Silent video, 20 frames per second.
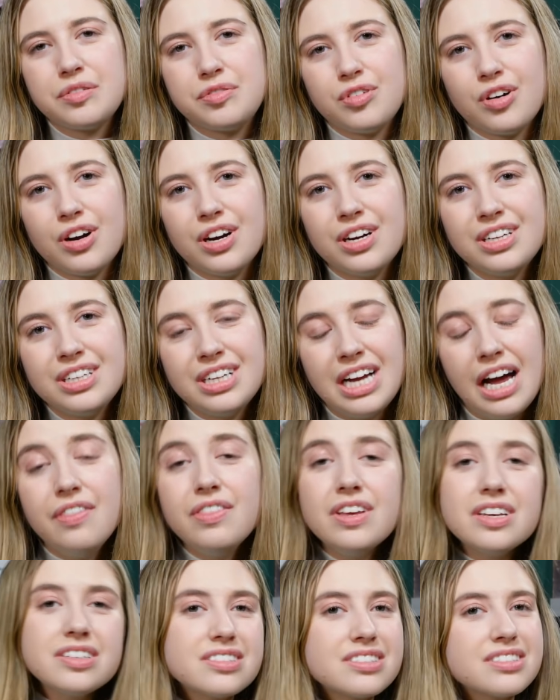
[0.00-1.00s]
for. And
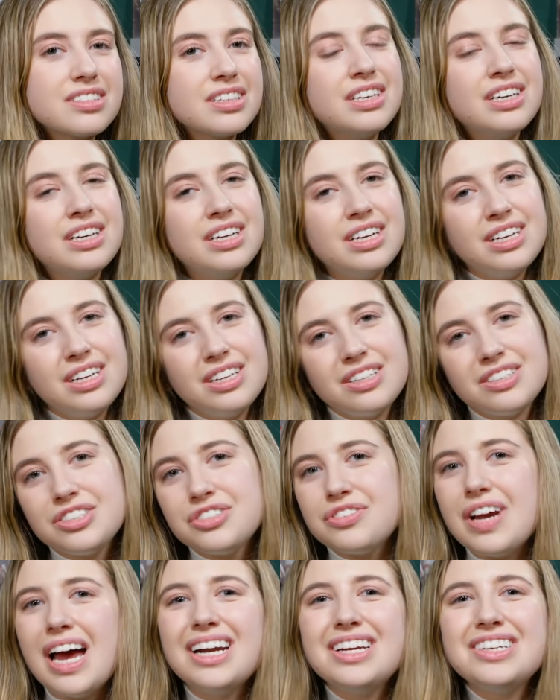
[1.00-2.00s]
this
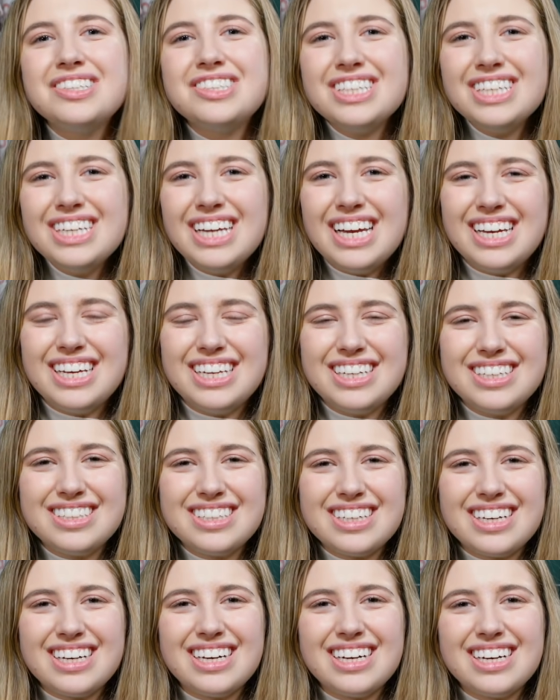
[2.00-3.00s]
strategy and
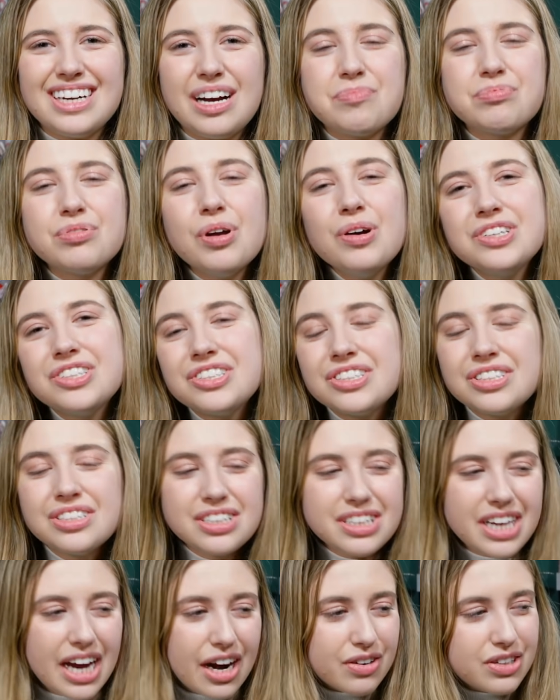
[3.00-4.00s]
approach
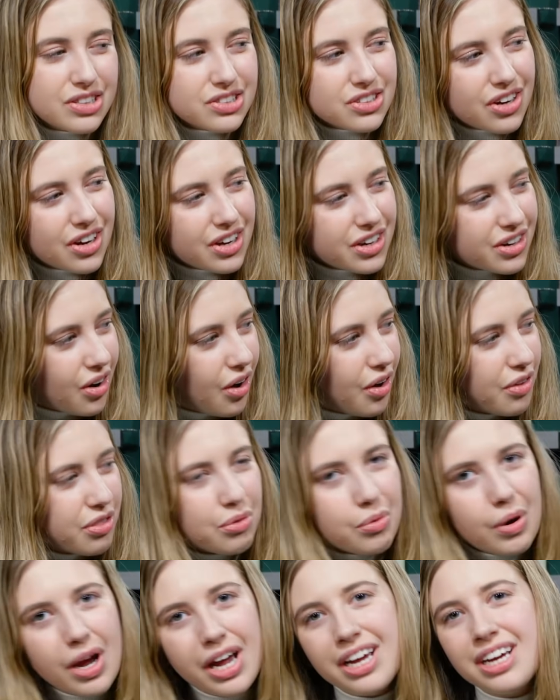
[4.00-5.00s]
carries on all the
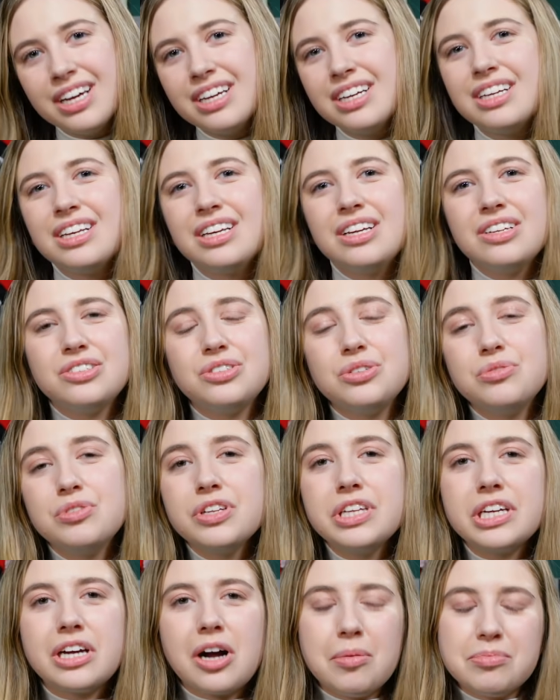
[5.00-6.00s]
way to
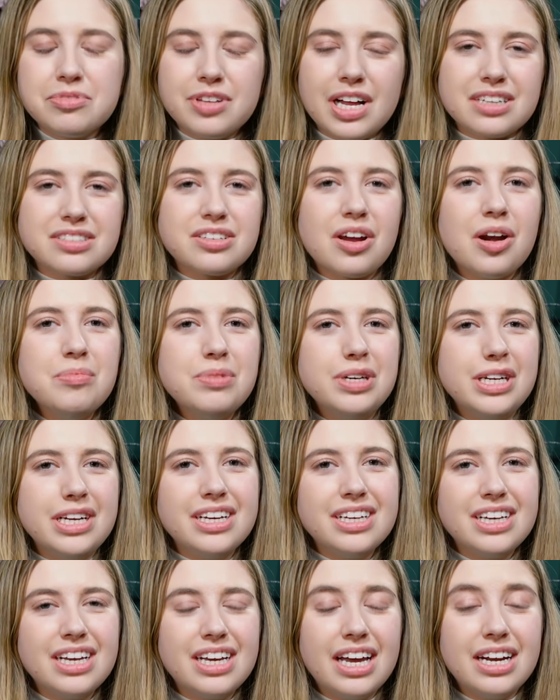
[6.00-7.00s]
really complex harmony.
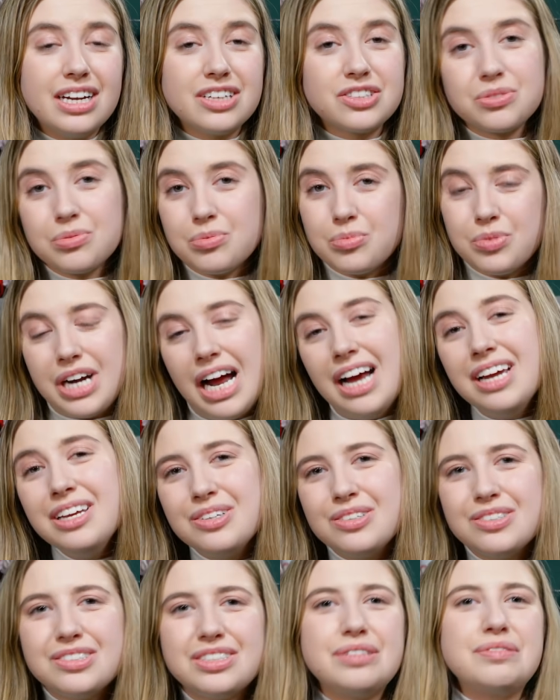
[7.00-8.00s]
And it's what I
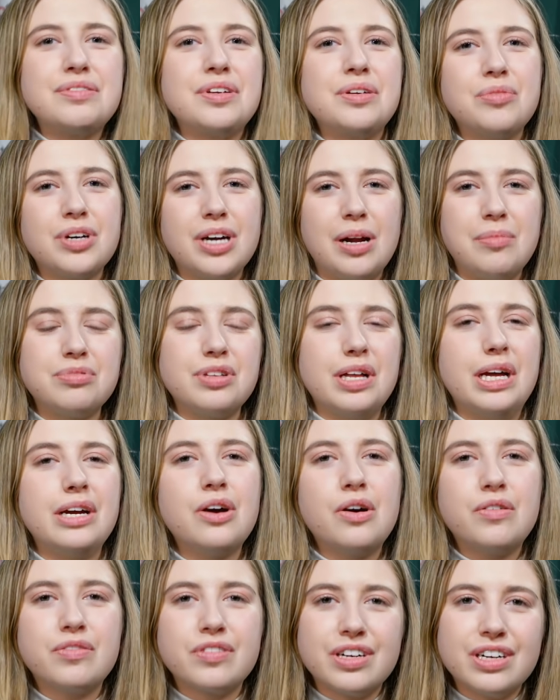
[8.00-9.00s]
use even when I'm playing
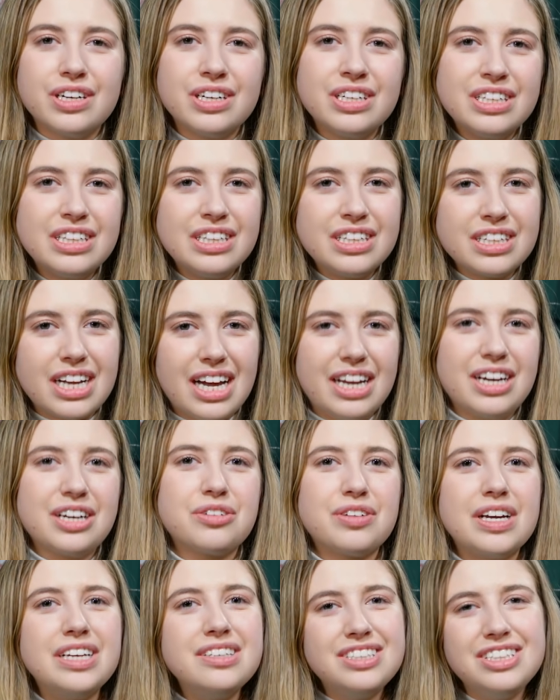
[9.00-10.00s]
over kind of
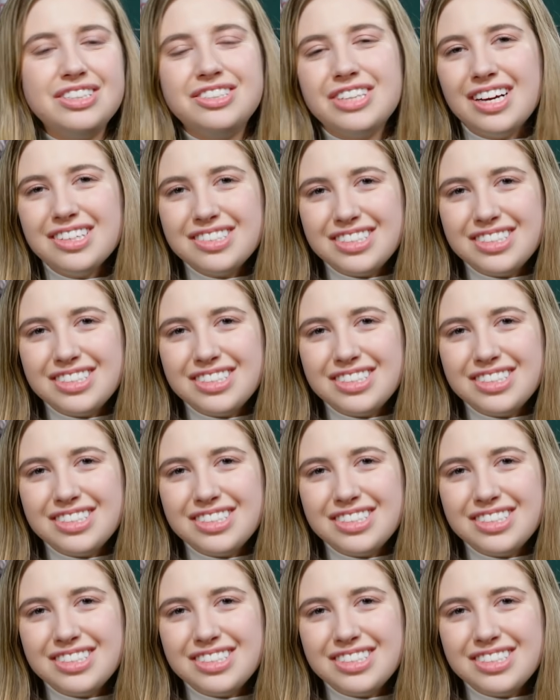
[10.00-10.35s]
crazy jazz